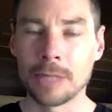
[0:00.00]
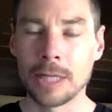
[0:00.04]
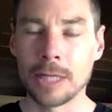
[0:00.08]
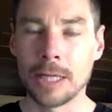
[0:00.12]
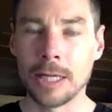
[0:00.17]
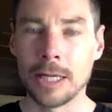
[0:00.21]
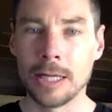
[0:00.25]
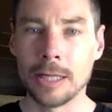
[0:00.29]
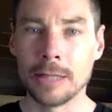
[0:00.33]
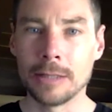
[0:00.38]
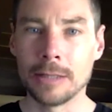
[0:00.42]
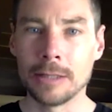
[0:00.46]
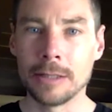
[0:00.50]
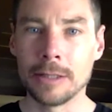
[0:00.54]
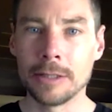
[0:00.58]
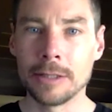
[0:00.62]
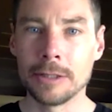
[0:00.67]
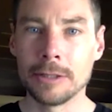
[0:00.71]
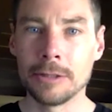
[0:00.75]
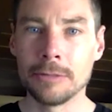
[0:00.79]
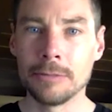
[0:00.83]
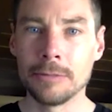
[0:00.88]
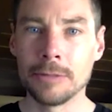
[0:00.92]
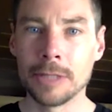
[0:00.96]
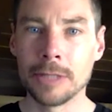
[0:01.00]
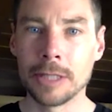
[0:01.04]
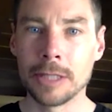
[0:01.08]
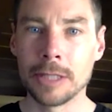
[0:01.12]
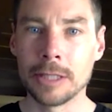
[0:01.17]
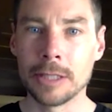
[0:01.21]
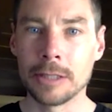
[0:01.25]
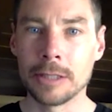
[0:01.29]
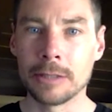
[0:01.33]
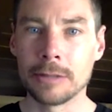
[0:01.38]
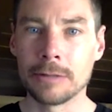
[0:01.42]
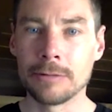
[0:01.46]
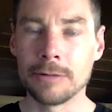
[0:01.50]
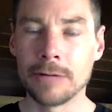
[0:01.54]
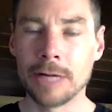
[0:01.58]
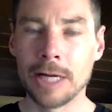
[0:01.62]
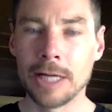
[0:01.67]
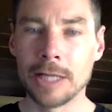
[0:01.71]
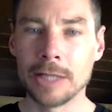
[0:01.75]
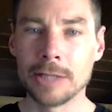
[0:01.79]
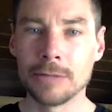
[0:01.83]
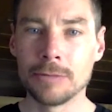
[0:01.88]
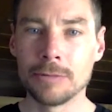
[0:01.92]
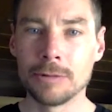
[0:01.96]
And then you begin a
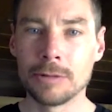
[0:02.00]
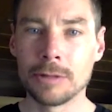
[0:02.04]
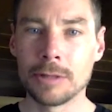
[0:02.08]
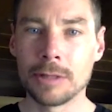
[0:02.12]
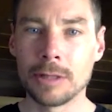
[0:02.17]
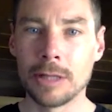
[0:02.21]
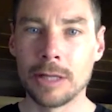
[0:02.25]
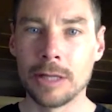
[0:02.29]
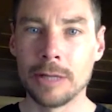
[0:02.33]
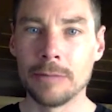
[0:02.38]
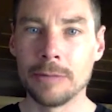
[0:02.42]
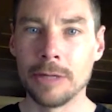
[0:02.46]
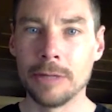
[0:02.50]
gradual climb